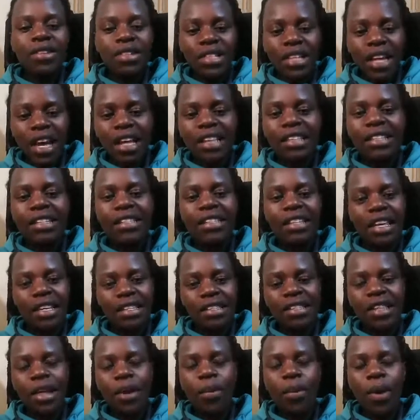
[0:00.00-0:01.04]
exercise
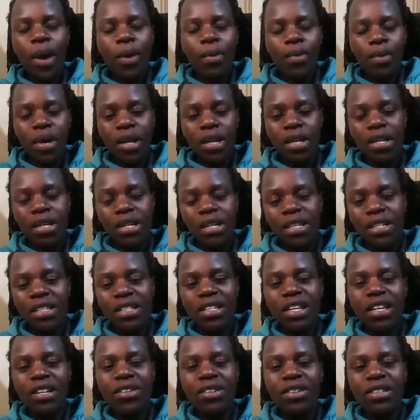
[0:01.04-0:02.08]
the way we did.
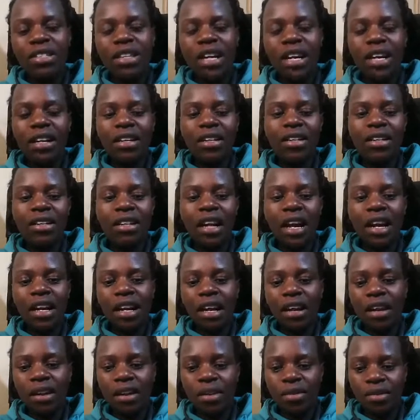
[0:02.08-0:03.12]
They don't run
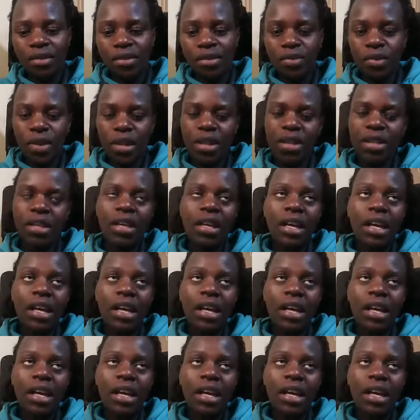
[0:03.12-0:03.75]
around with